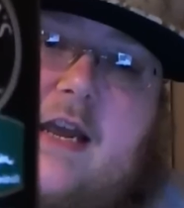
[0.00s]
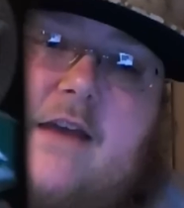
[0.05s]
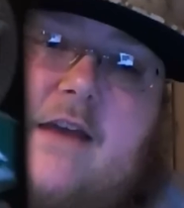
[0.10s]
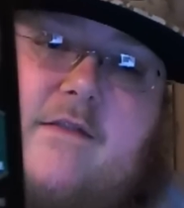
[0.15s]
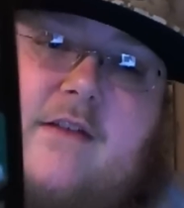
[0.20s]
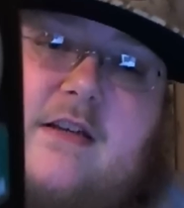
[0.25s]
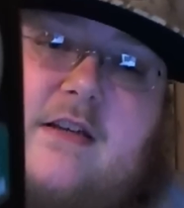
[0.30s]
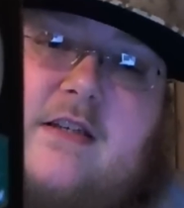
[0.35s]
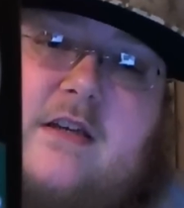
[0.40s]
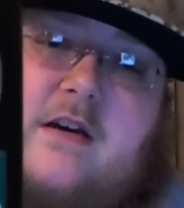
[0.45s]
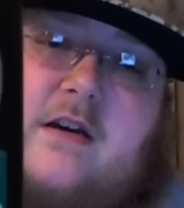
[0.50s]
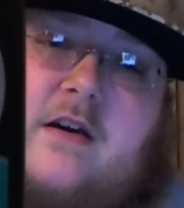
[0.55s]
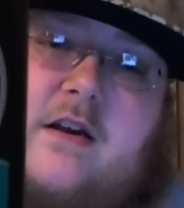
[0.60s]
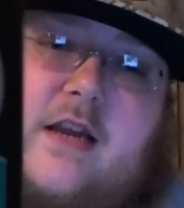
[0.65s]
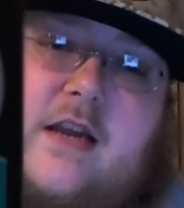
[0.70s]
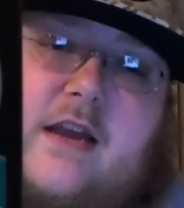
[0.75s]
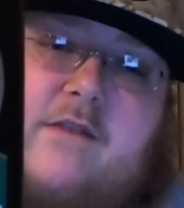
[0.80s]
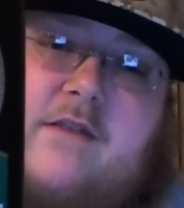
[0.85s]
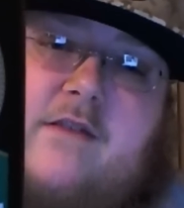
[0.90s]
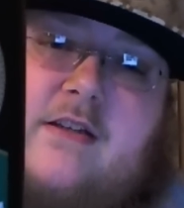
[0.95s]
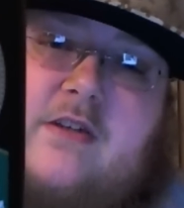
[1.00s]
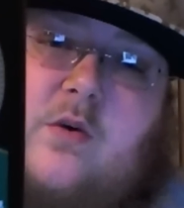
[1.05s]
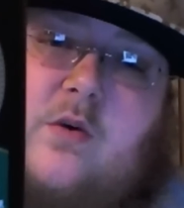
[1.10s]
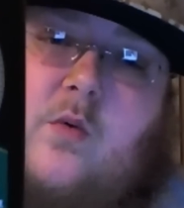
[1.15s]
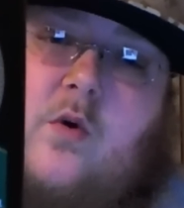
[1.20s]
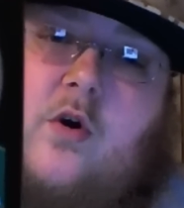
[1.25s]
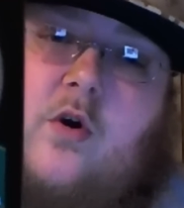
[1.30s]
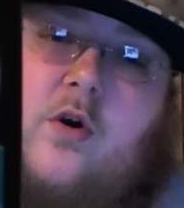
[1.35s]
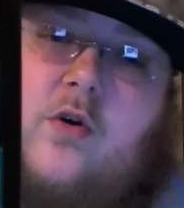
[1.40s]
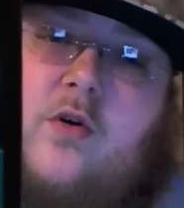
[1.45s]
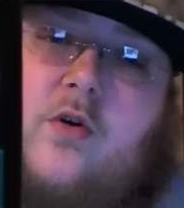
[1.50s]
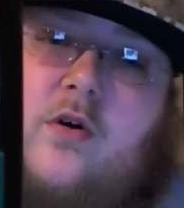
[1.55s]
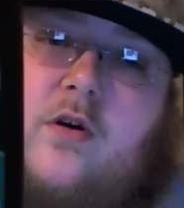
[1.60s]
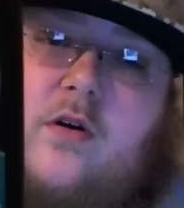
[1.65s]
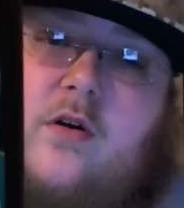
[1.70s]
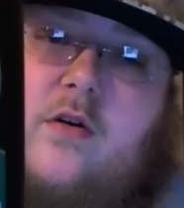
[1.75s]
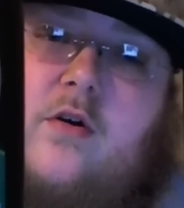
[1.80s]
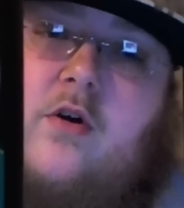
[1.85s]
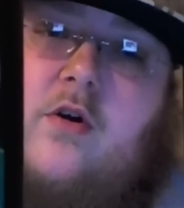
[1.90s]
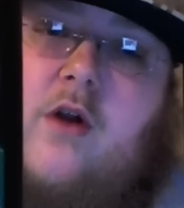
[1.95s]
give this a give this a whirl.
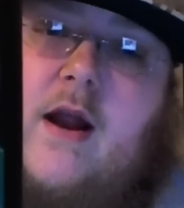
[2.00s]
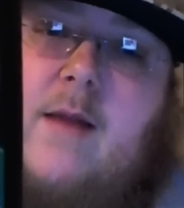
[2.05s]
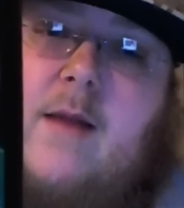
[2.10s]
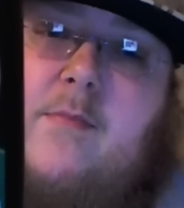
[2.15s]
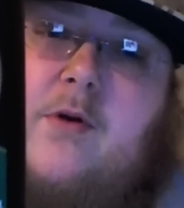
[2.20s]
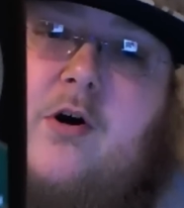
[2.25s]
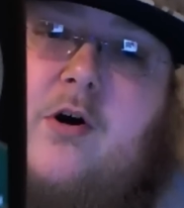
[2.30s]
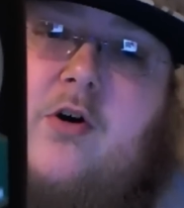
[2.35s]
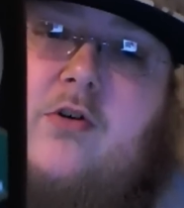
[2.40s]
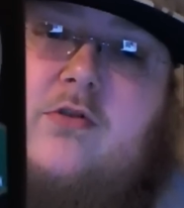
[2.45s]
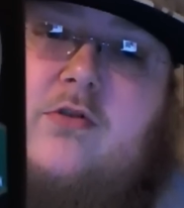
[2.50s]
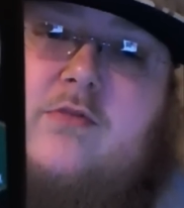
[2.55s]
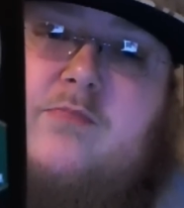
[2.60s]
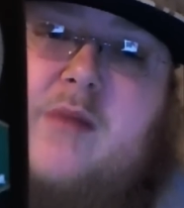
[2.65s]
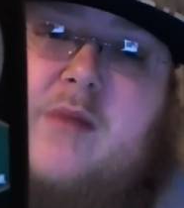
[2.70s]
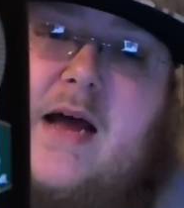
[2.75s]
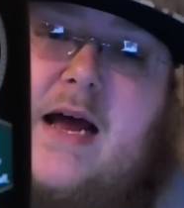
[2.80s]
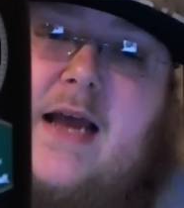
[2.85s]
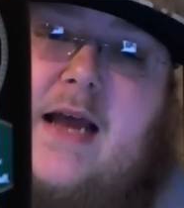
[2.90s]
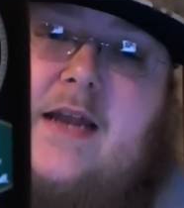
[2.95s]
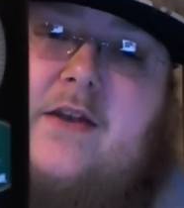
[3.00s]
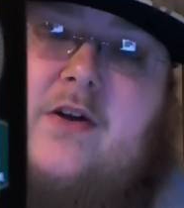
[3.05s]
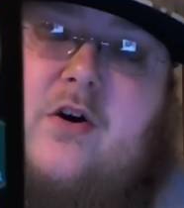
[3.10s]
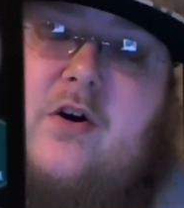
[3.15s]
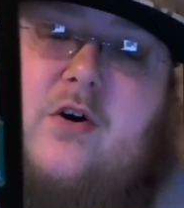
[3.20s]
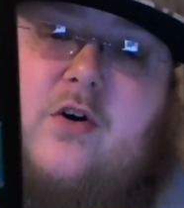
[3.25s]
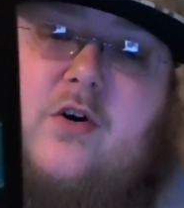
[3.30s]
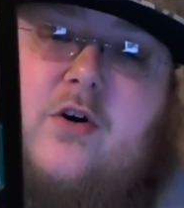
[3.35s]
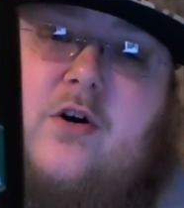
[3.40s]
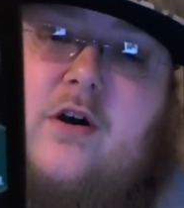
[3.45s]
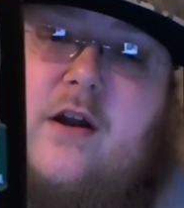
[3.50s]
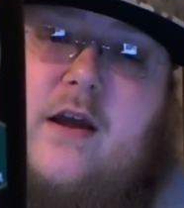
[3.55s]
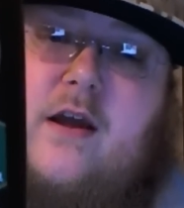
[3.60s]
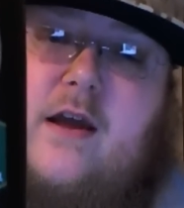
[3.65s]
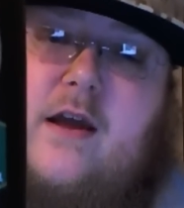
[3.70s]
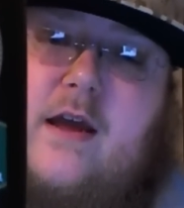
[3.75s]
Grandpa's Pine Tar.